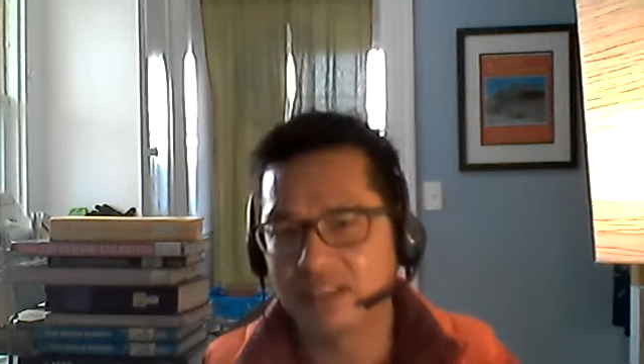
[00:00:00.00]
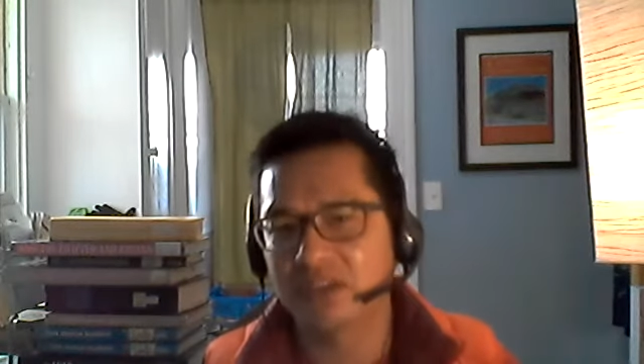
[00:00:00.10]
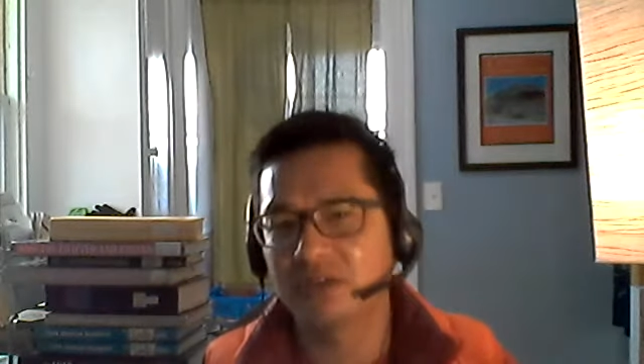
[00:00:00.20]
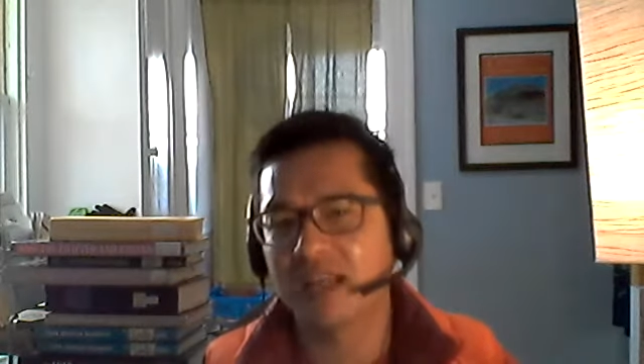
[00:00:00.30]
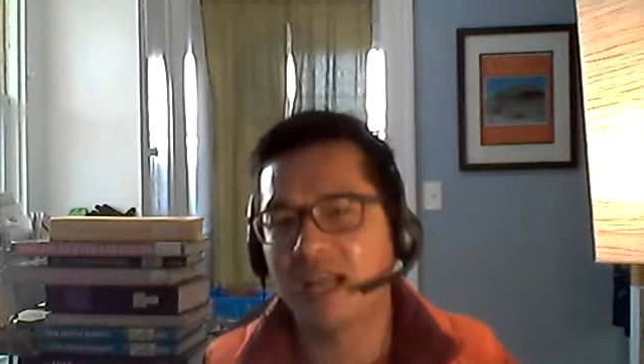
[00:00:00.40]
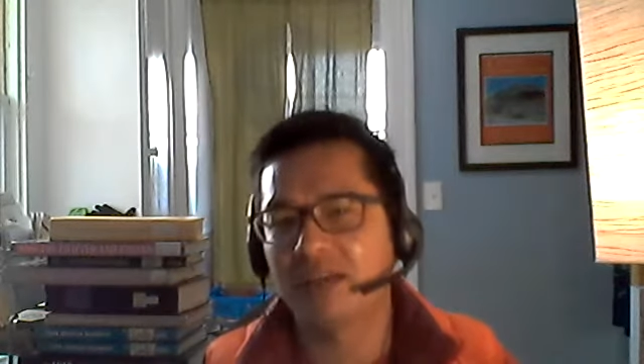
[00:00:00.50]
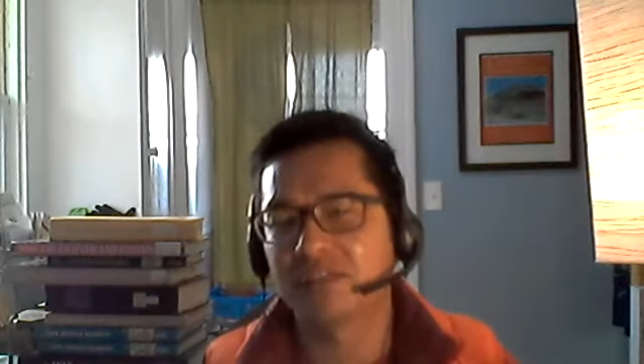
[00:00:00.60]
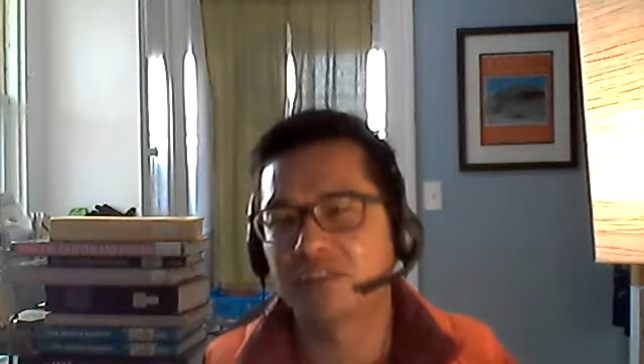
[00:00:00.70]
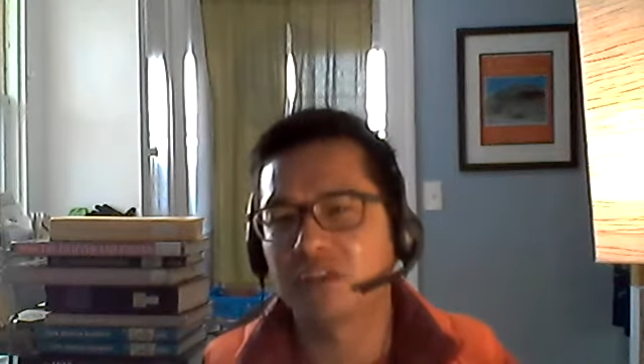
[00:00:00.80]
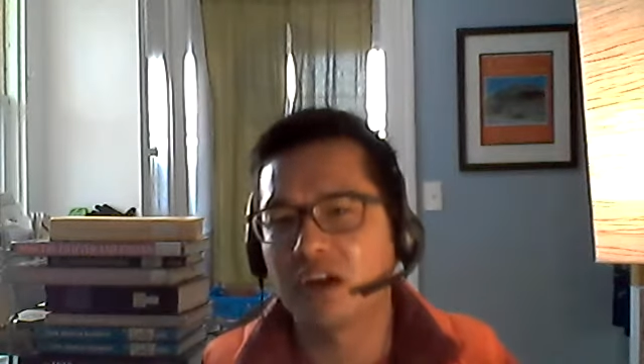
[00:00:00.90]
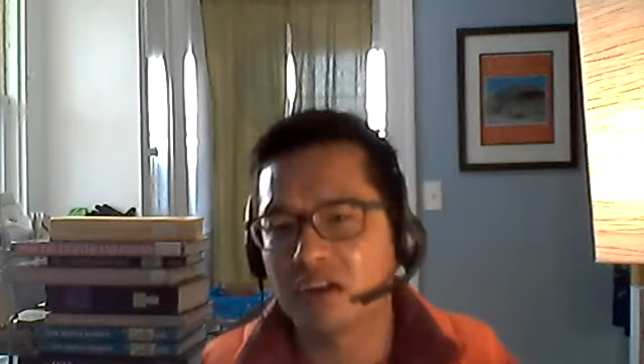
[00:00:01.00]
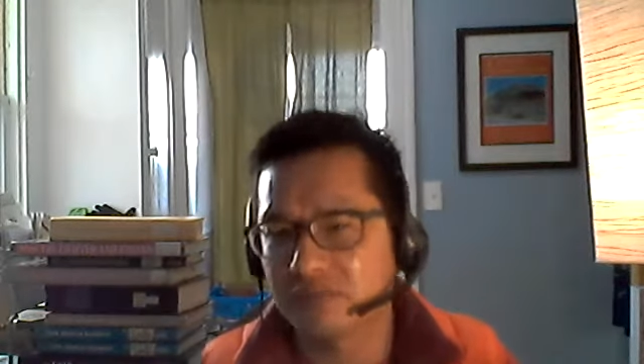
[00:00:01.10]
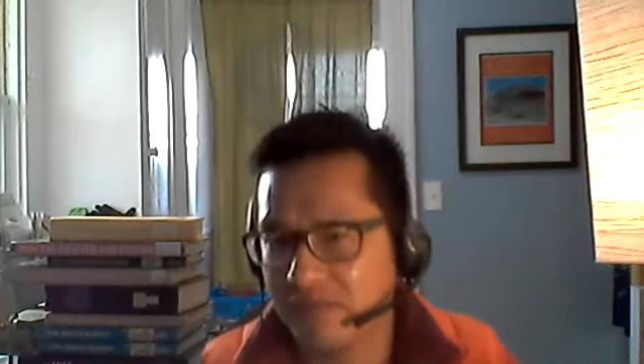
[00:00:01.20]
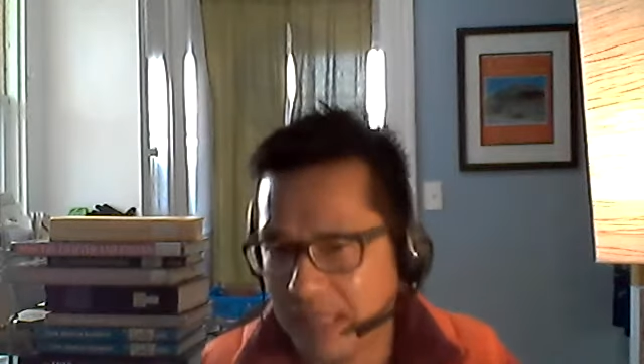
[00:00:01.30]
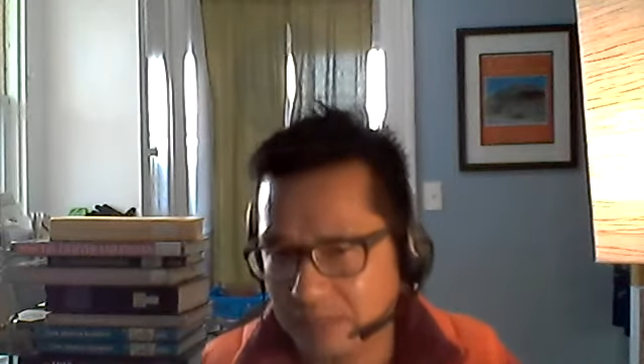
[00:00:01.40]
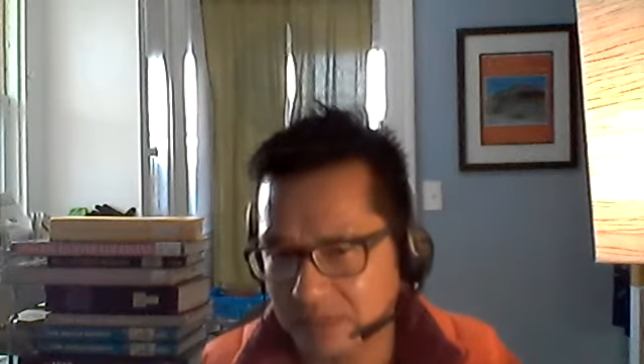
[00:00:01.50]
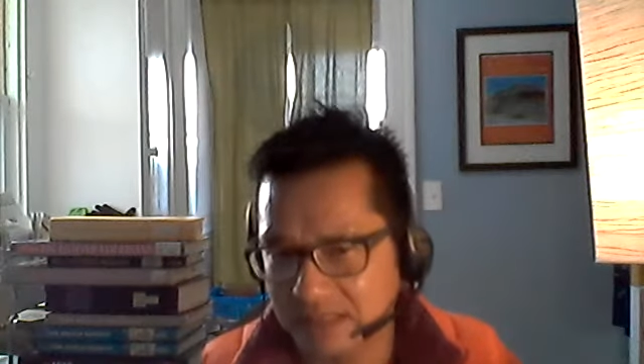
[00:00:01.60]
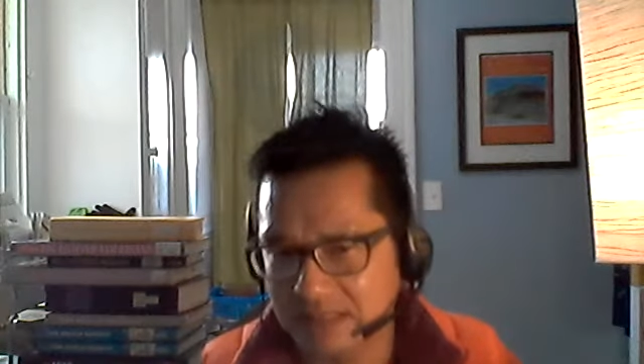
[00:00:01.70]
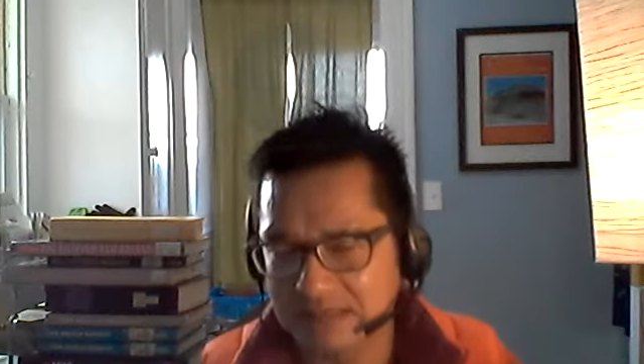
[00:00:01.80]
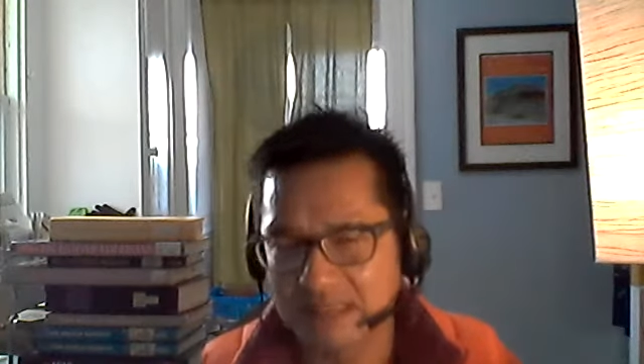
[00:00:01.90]
They don't have strong
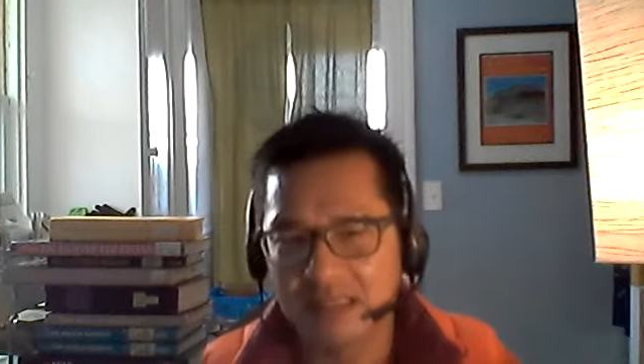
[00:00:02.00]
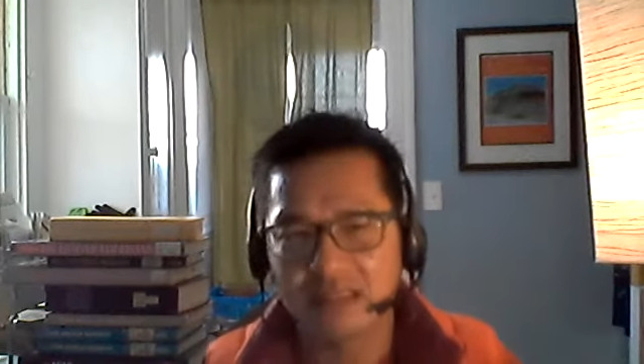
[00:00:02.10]
families.